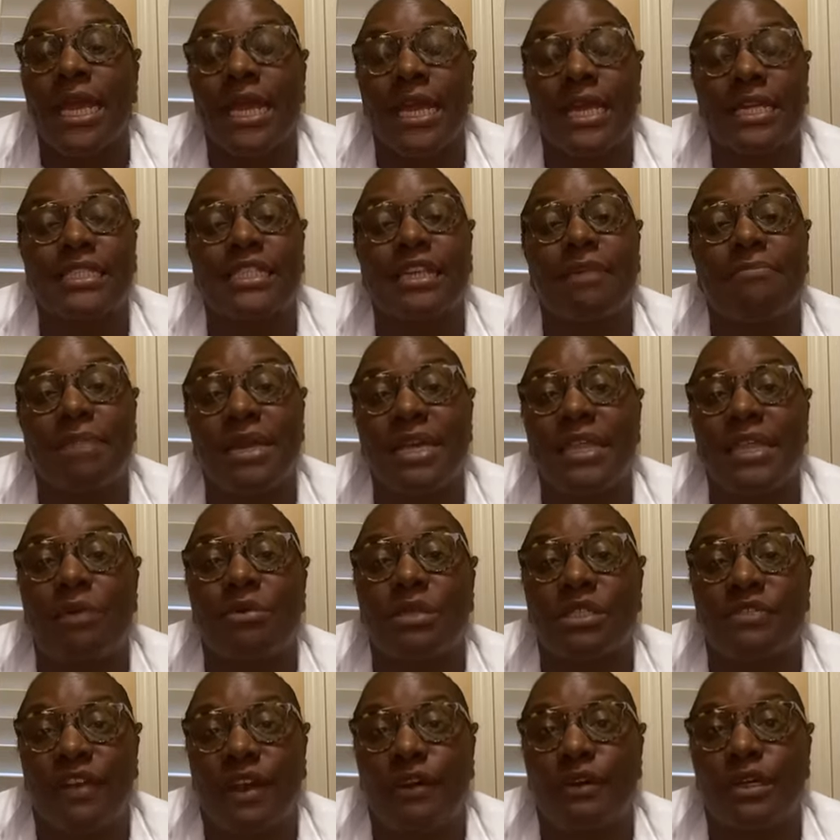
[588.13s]
And to me, that
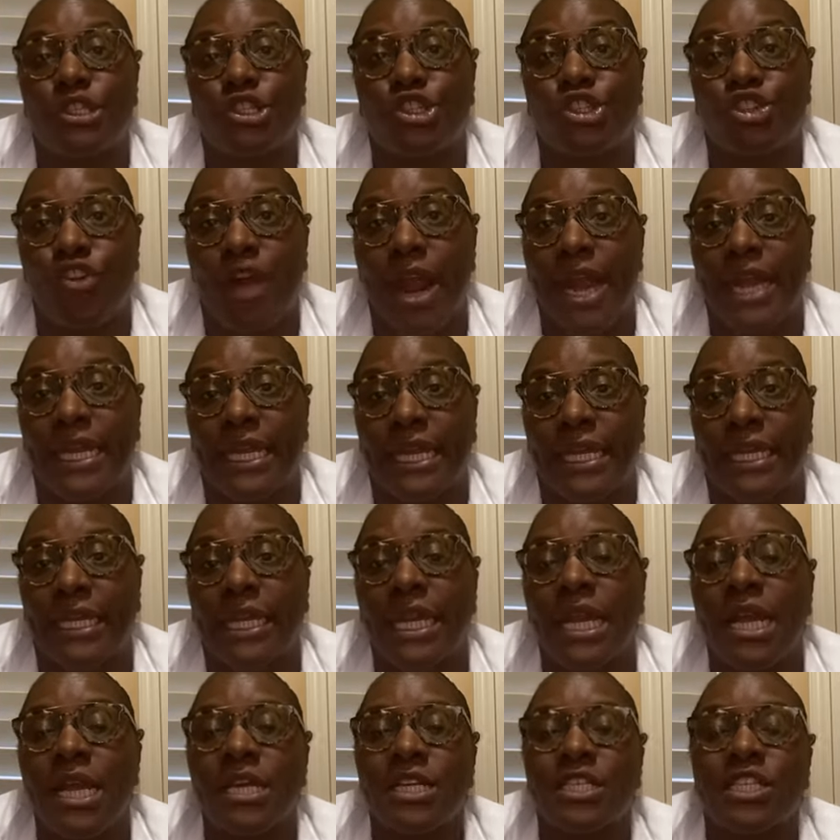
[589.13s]
was very
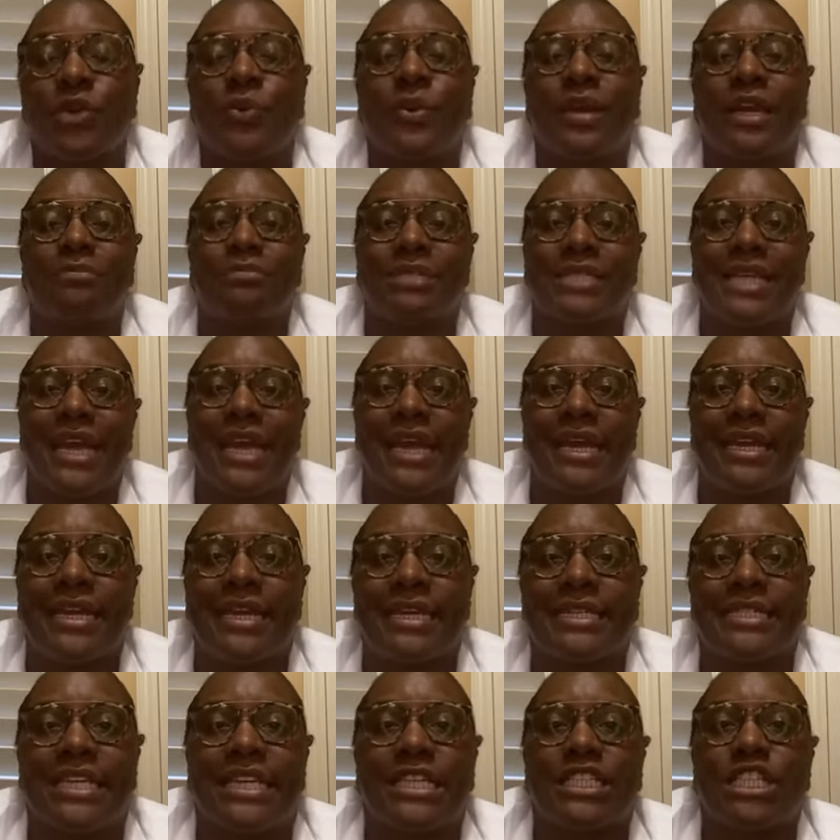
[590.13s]
striking. So what I'm saying
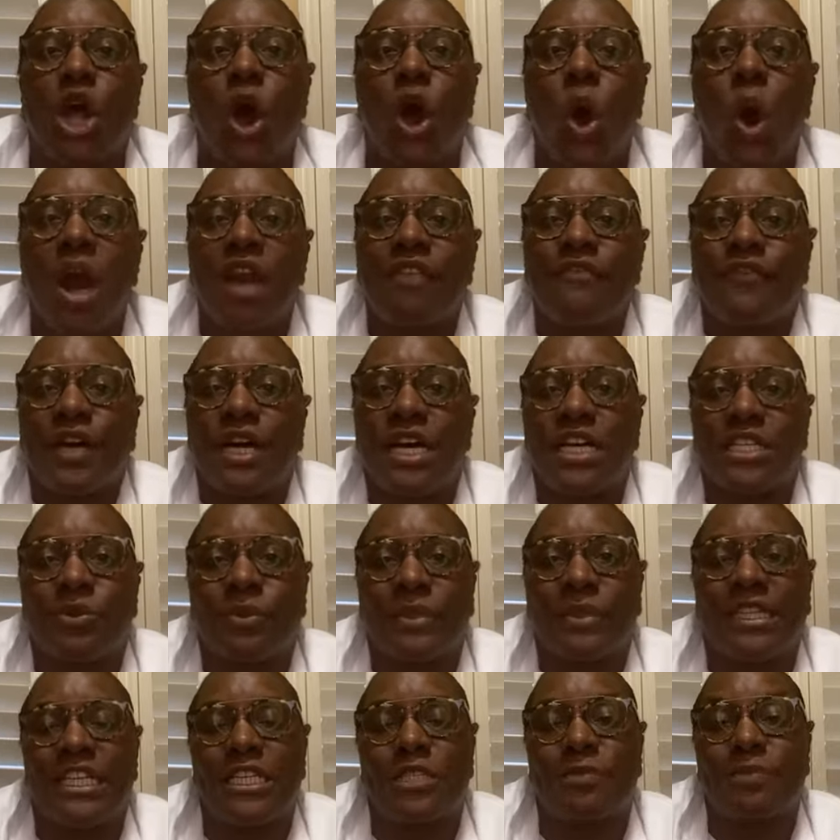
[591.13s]
is it's hard hard for us
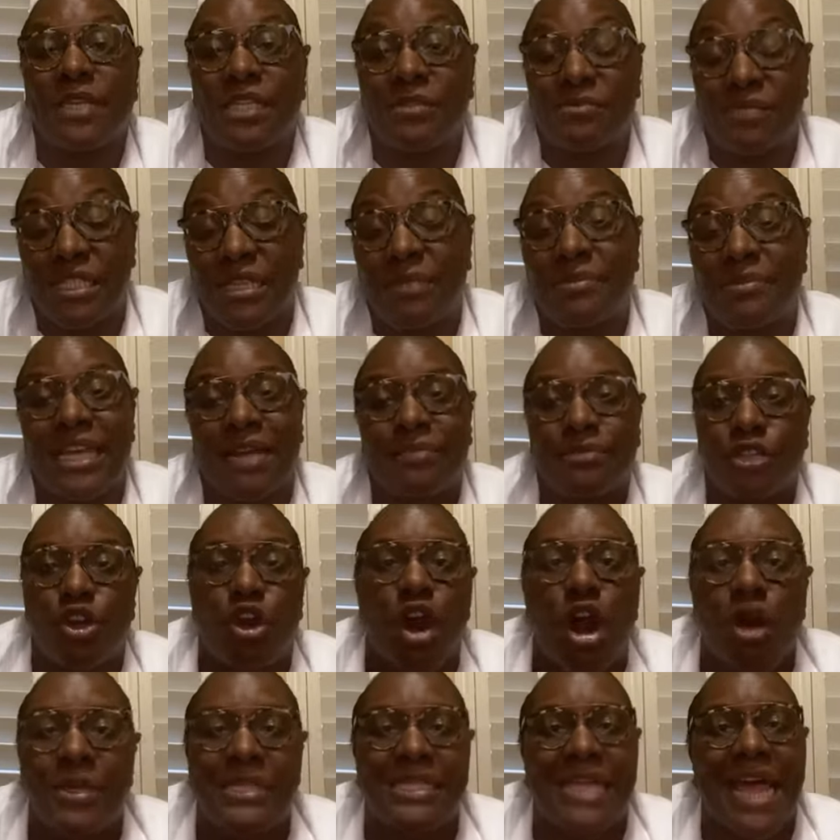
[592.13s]
when these patients, sometimes they're
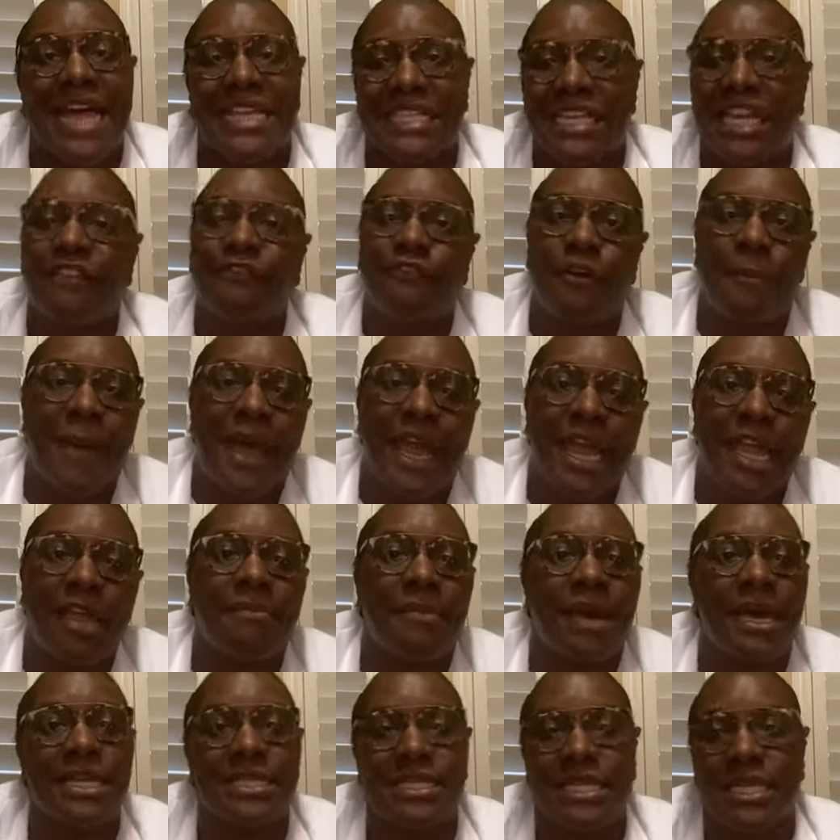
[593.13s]
always asking for pain
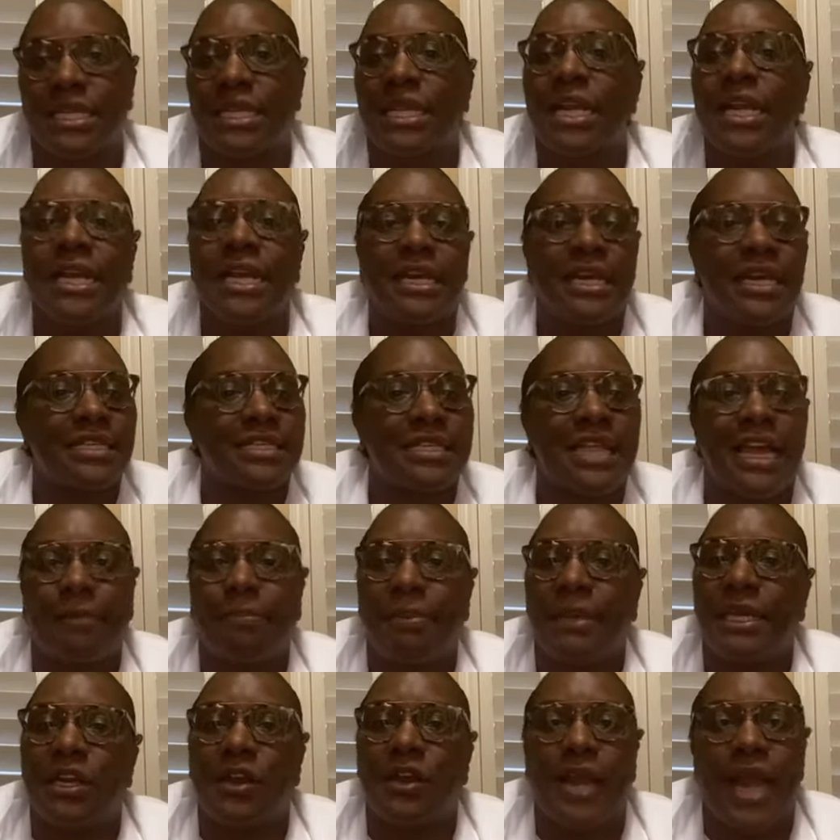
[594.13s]
medicine. It's like
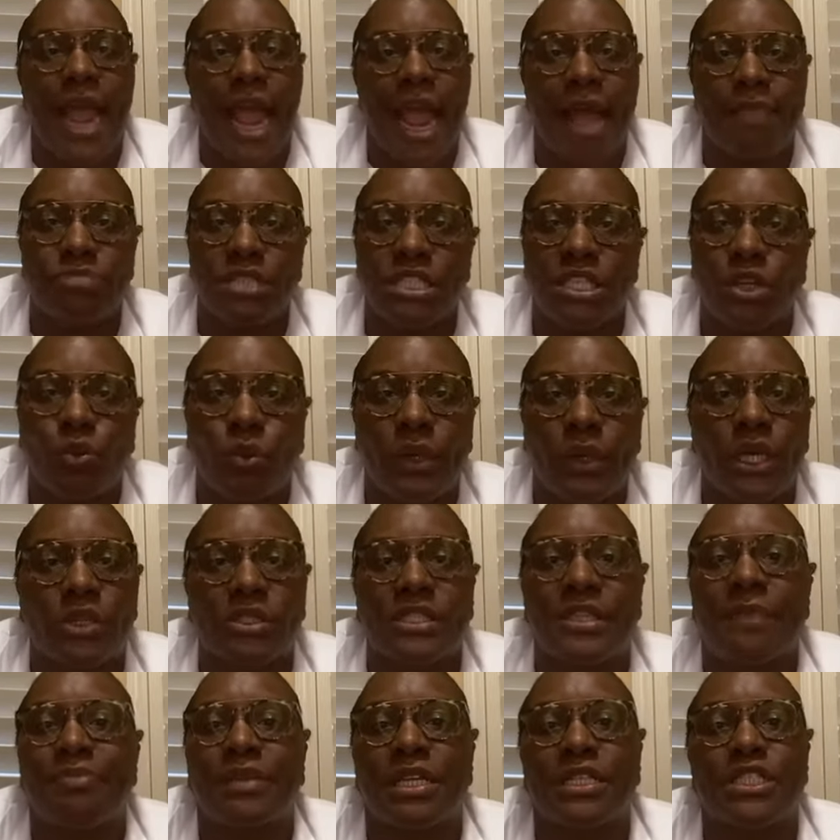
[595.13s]
being on a hamster wheel.
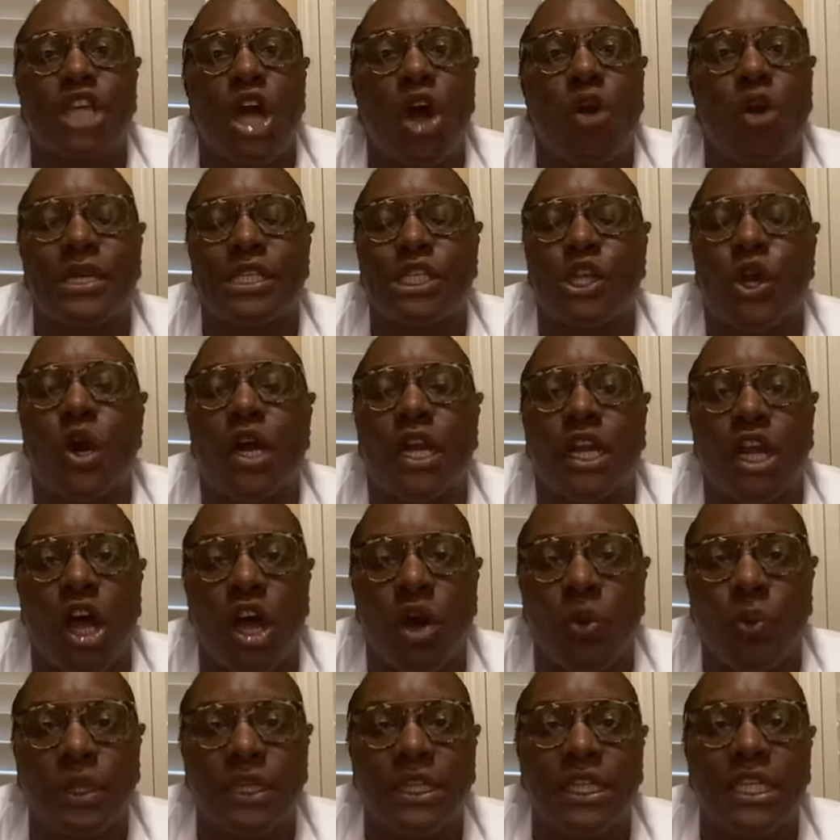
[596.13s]
Something's always going
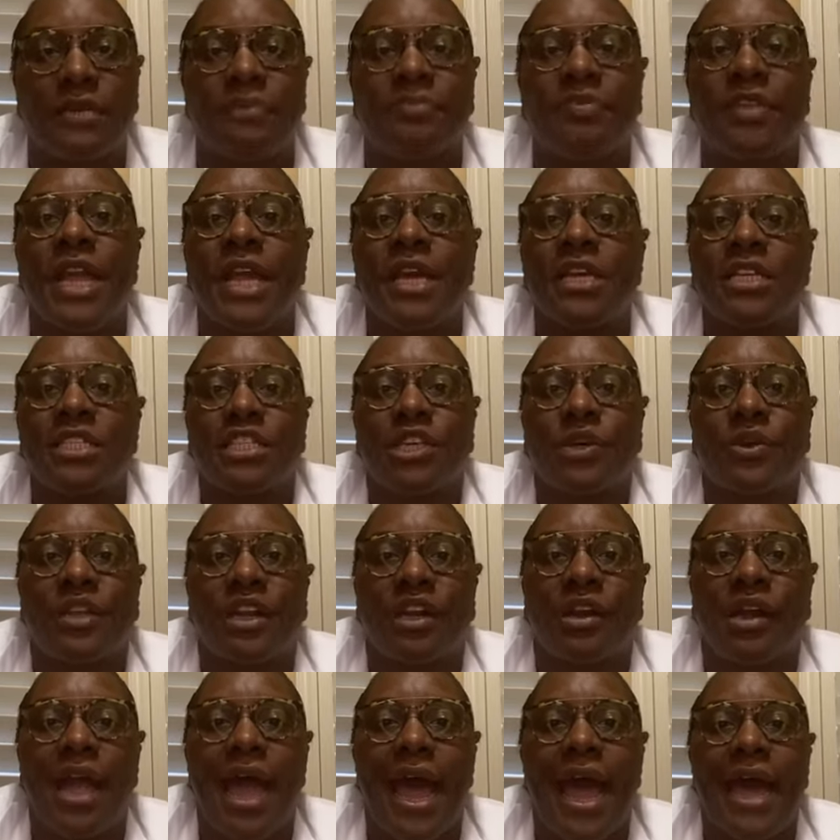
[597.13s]
on with them. So
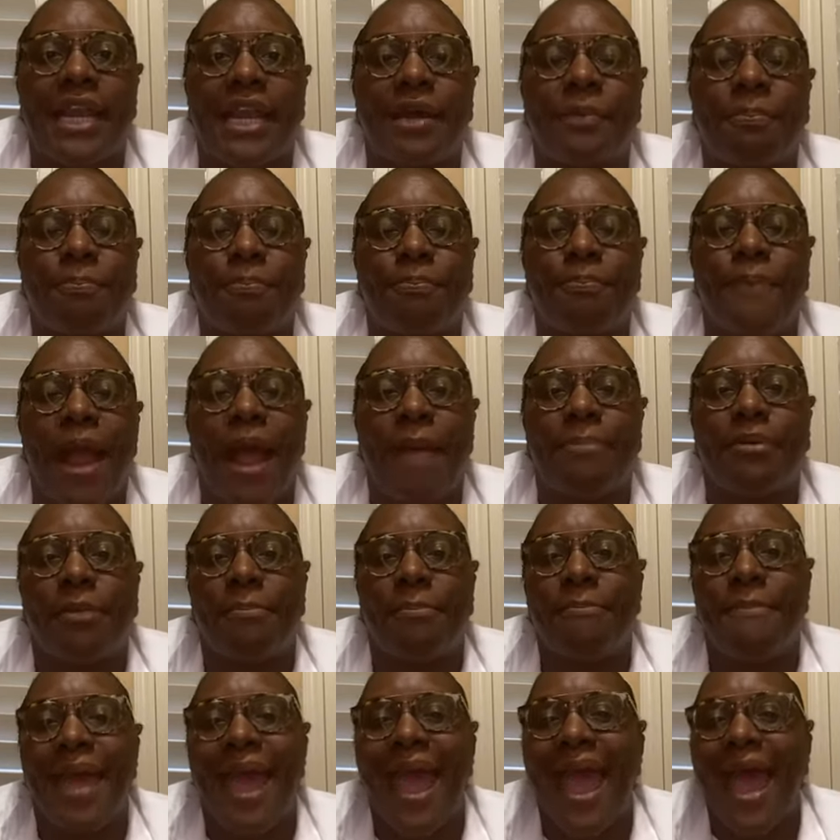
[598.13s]
they're kind of
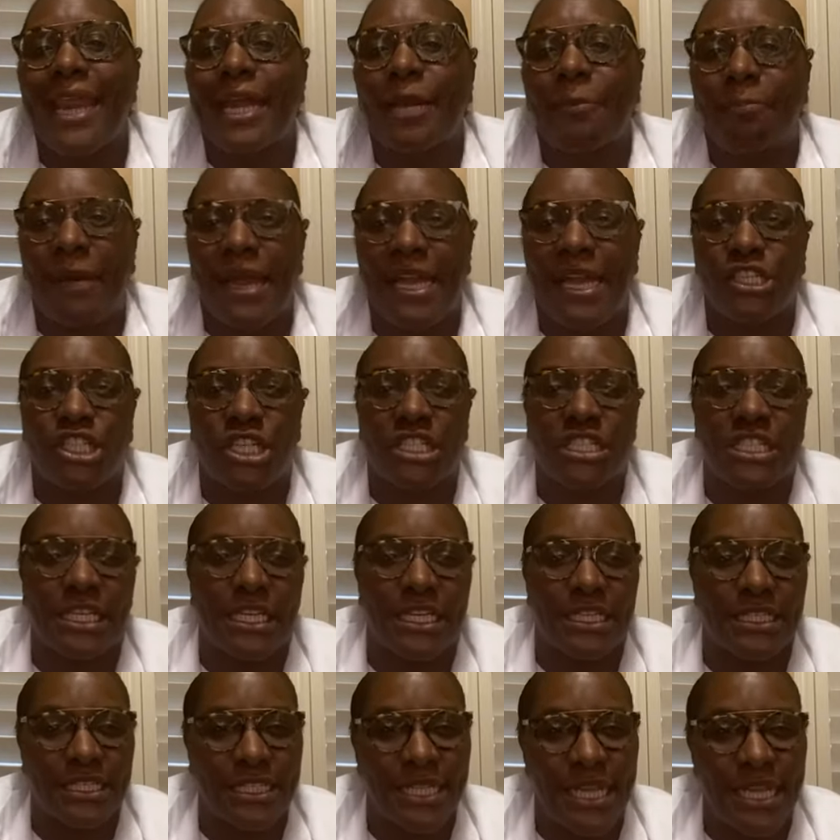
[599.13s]
problematic patients in
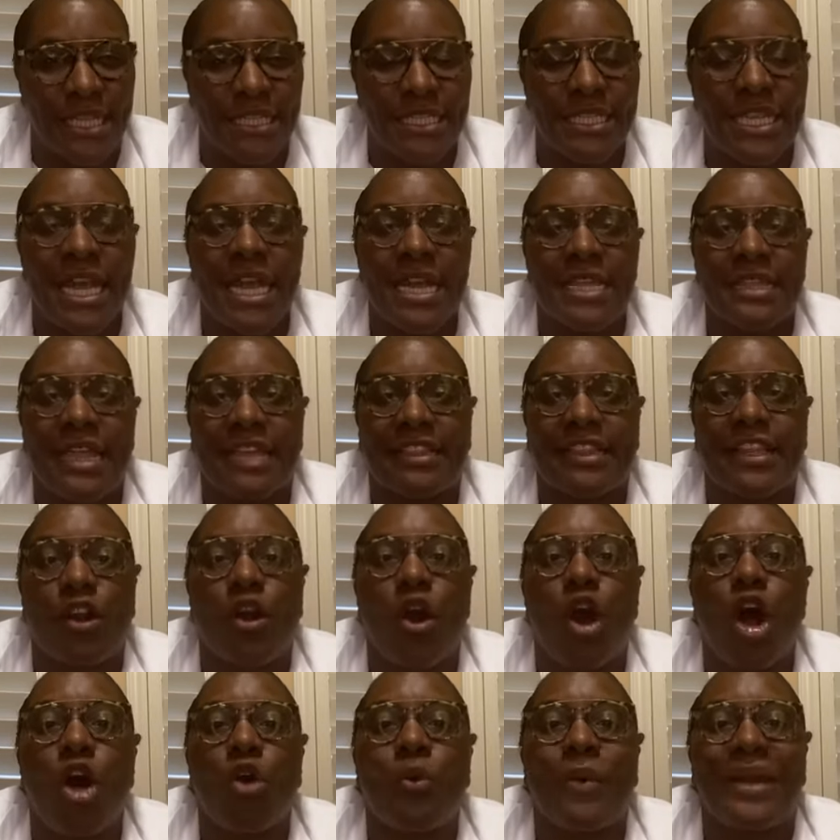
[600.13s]
a sense that
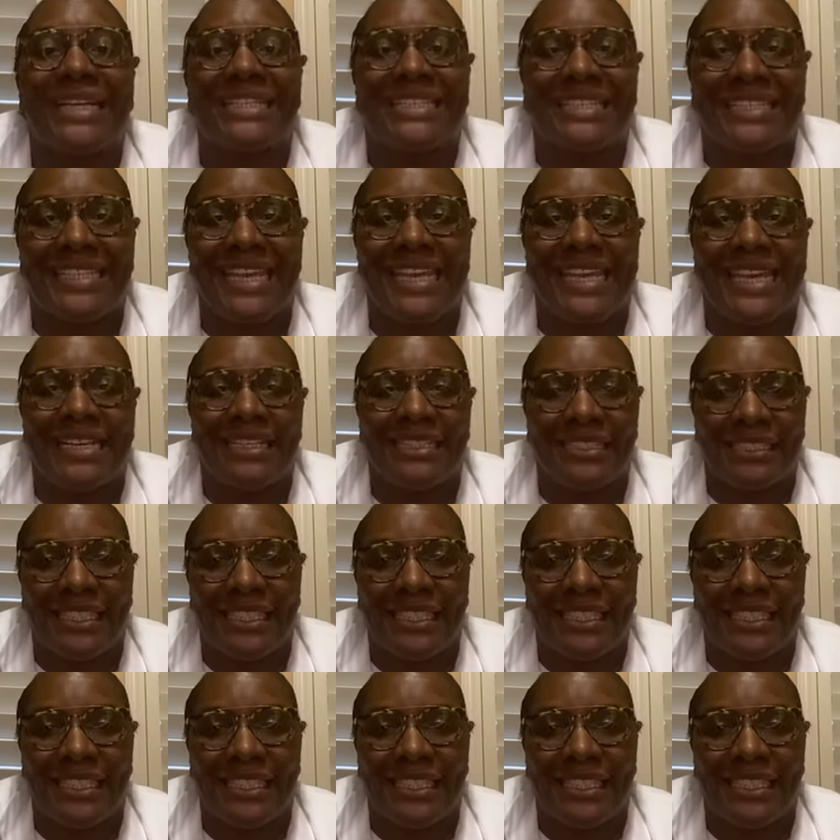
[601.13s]
they're always seeking.